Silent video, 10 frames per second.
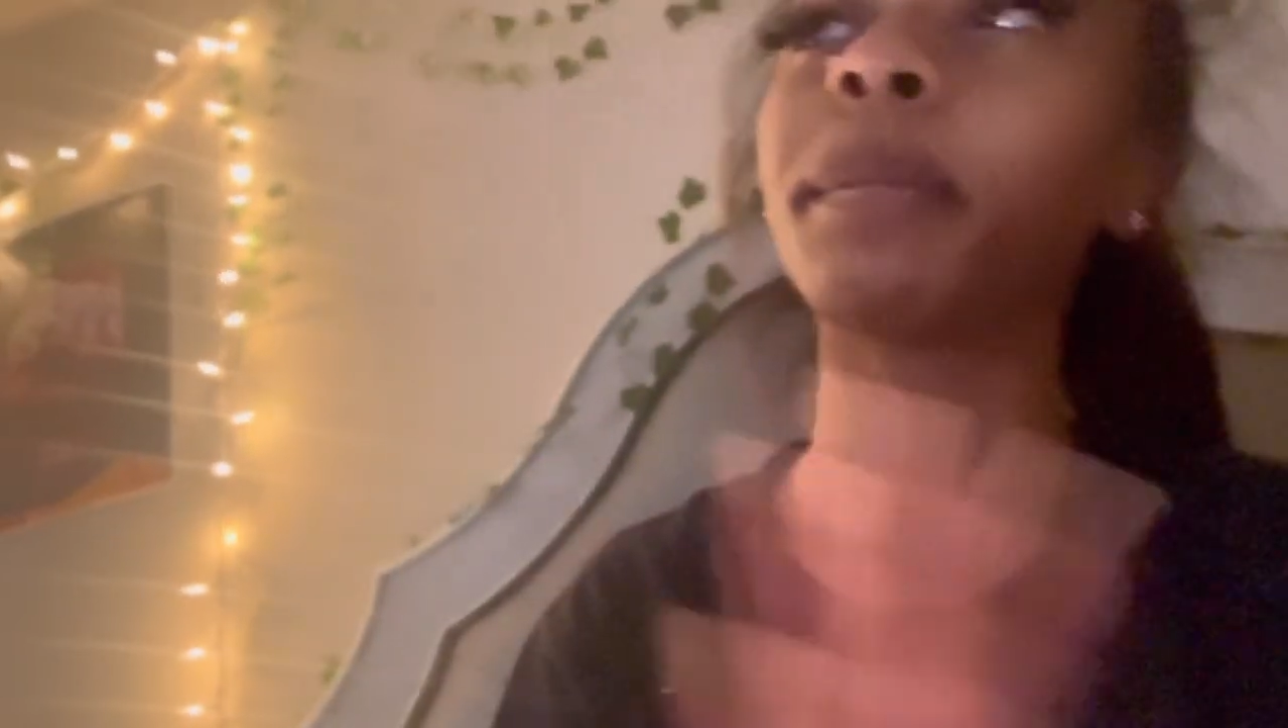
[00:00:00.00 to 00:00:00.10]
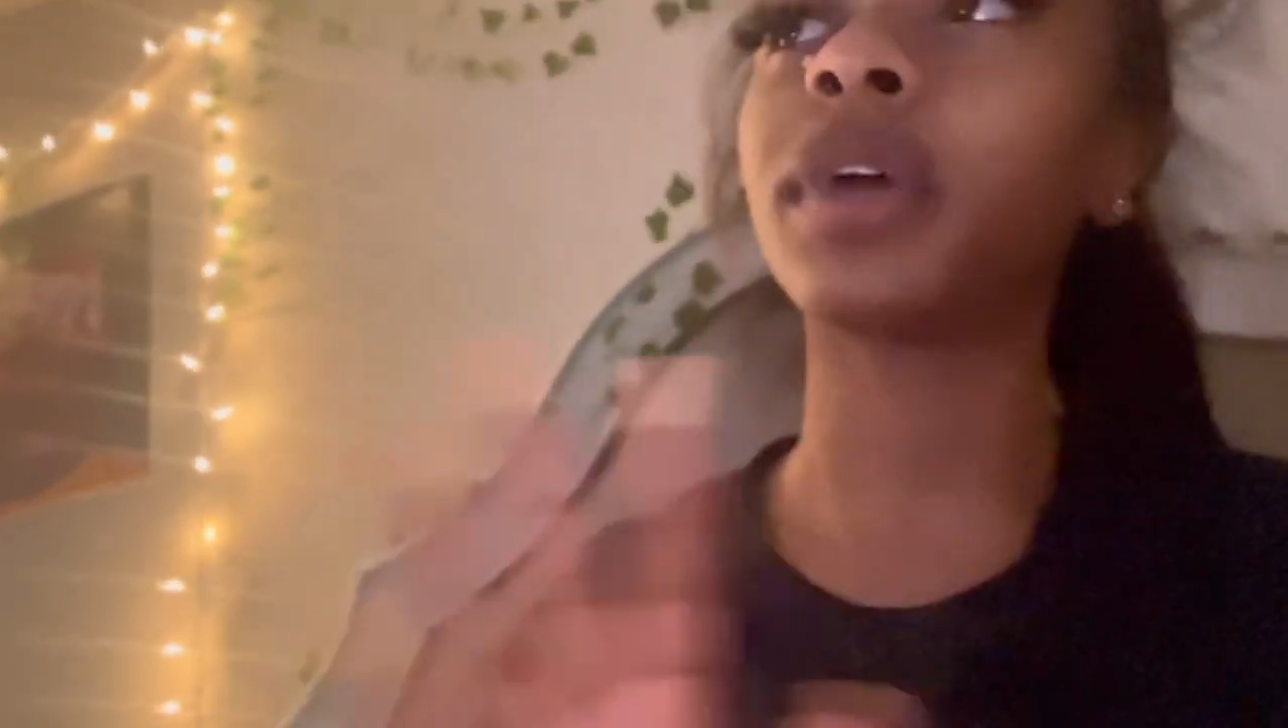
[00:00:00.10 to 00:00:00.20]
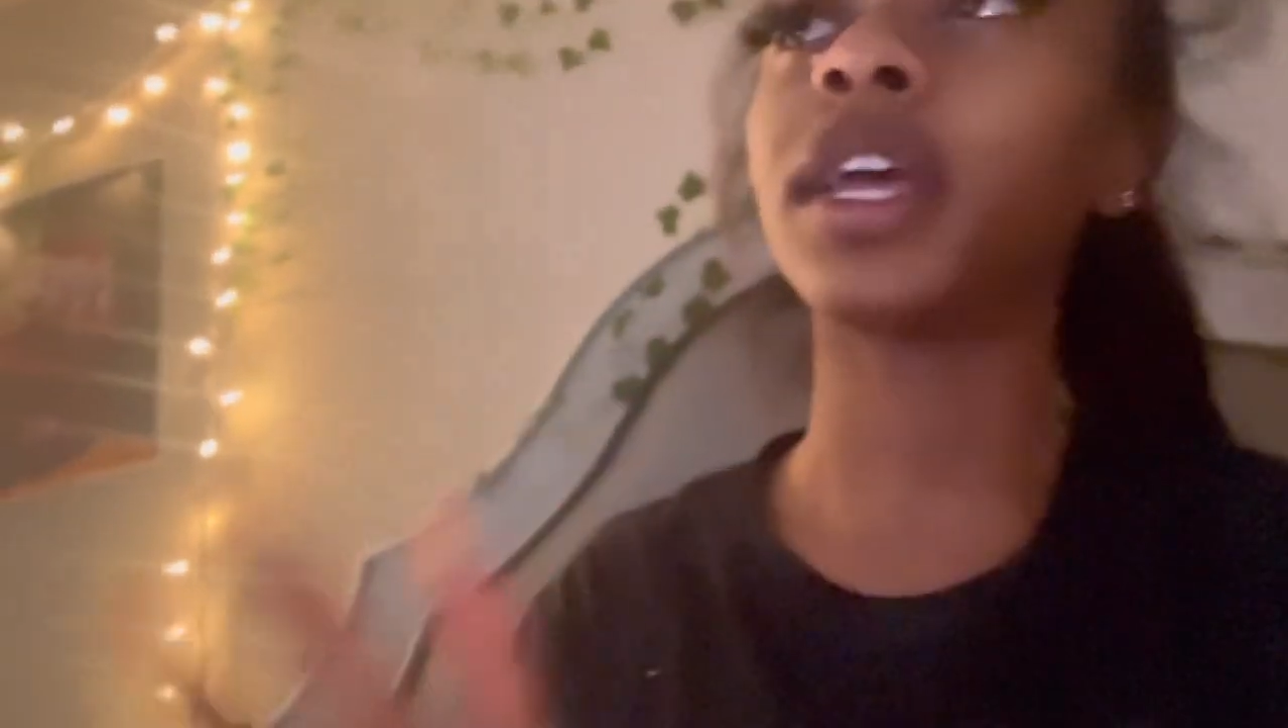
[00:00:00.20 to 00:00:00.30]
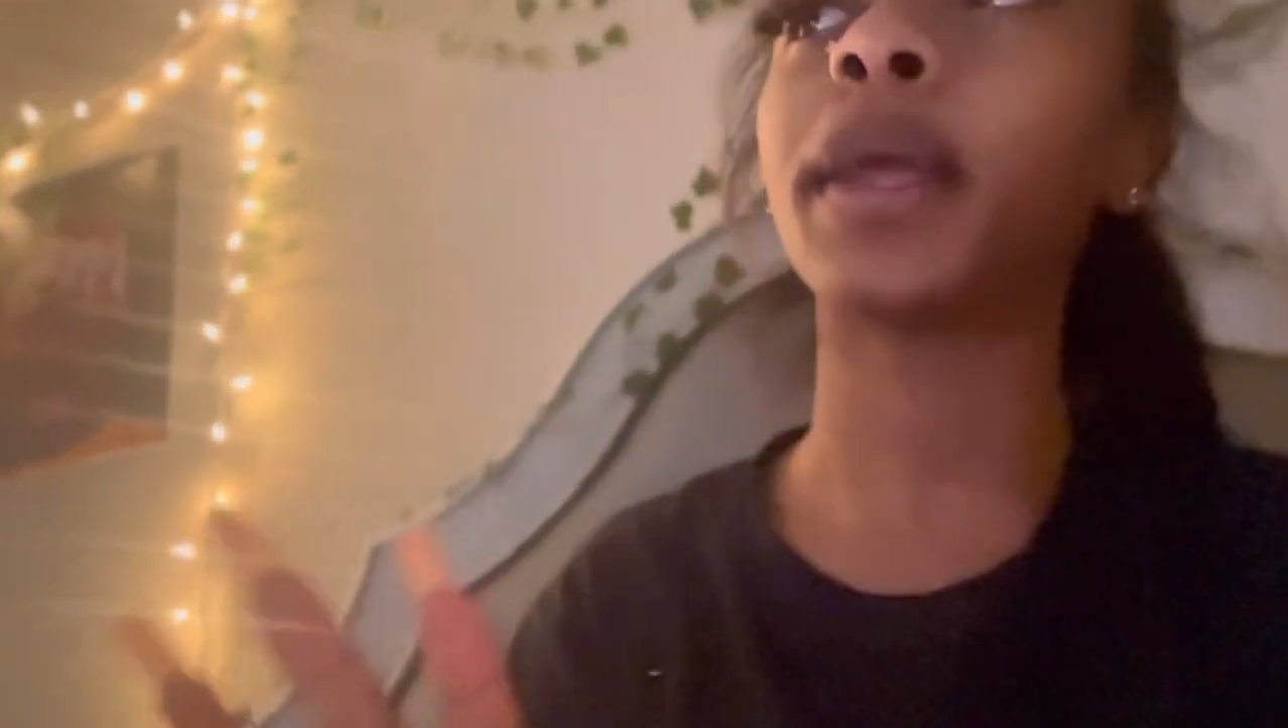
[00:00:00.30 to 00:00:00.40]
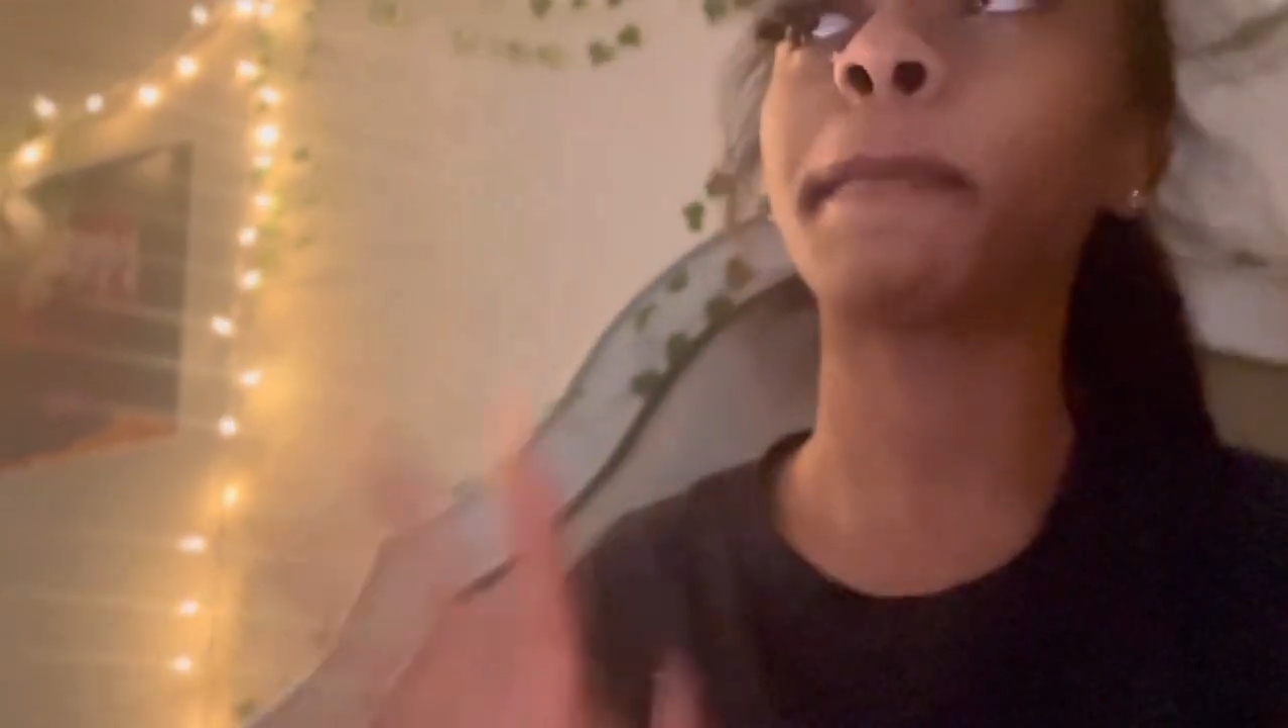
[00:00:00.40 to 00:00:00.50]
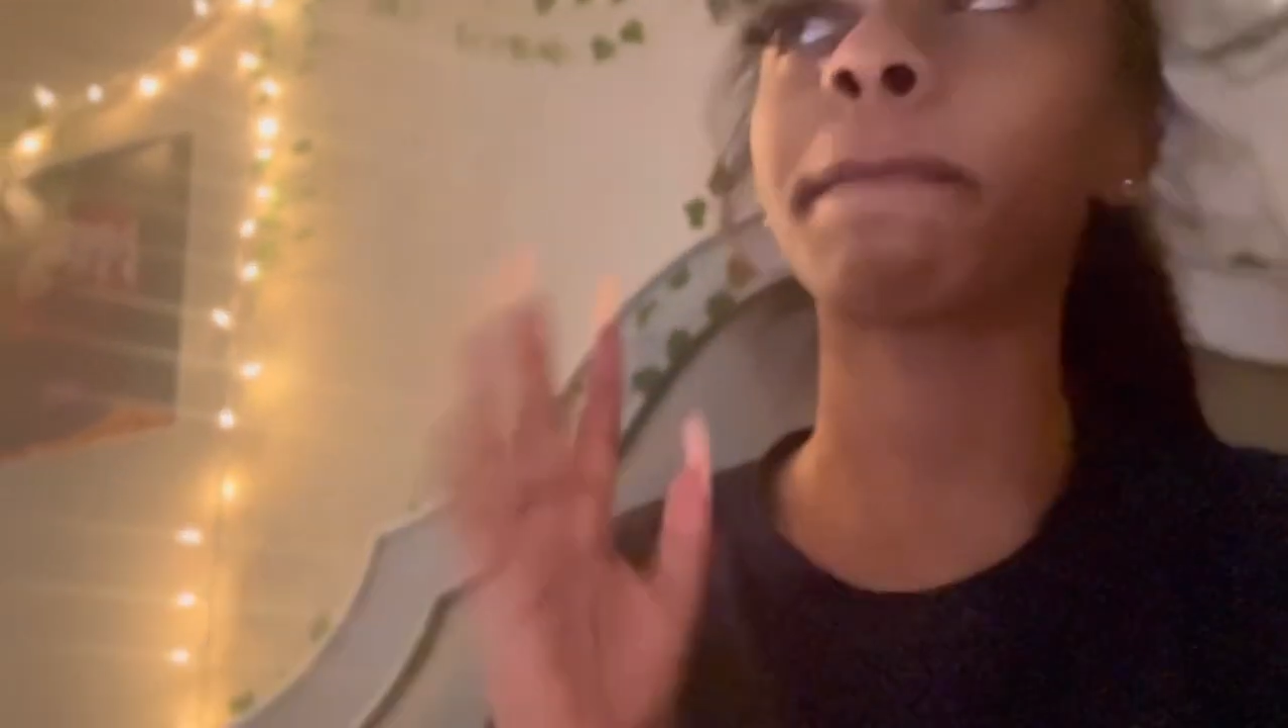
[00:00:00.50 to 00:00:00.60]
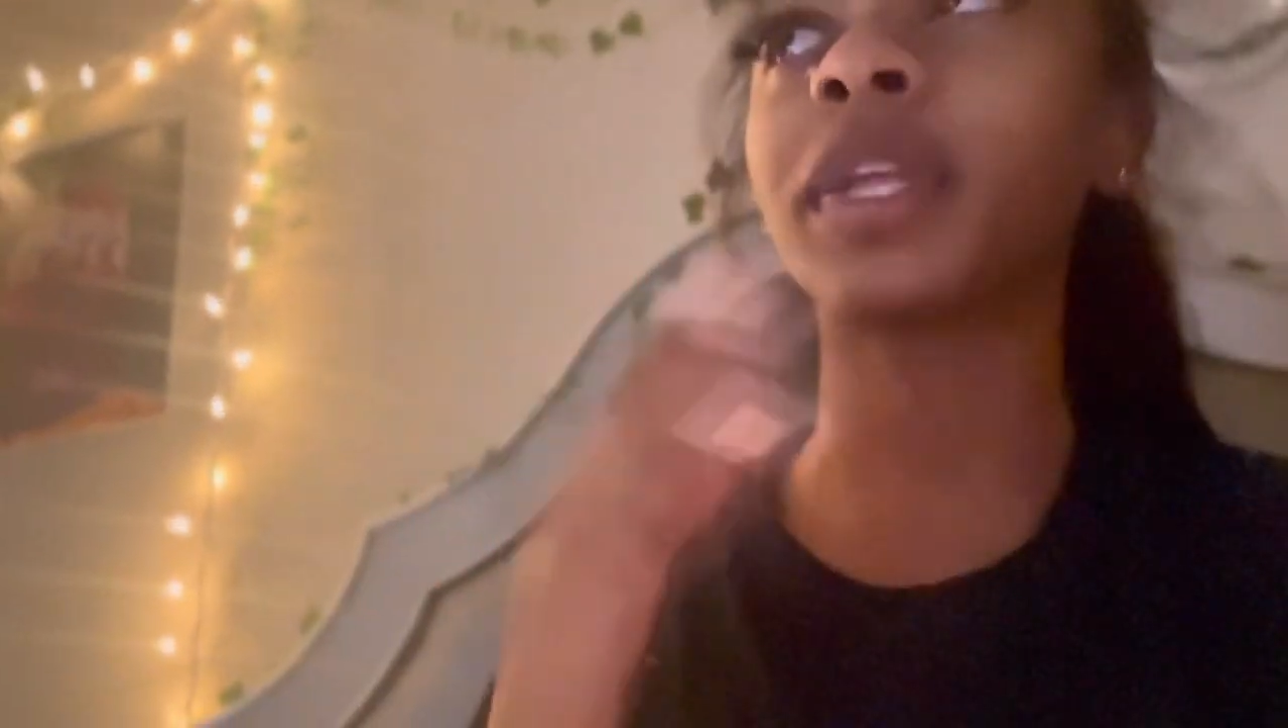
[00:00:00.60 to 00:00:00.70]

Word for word: but